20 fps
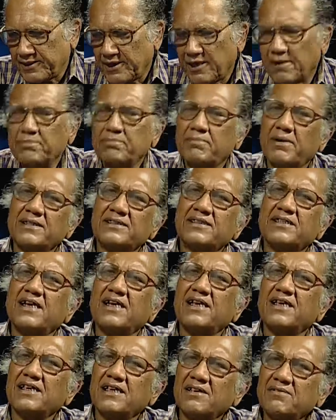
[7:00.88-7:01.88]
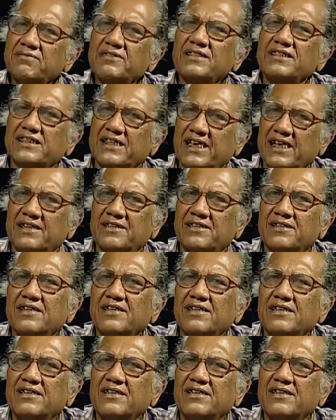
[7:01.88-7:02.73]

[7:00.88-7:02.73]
But even then,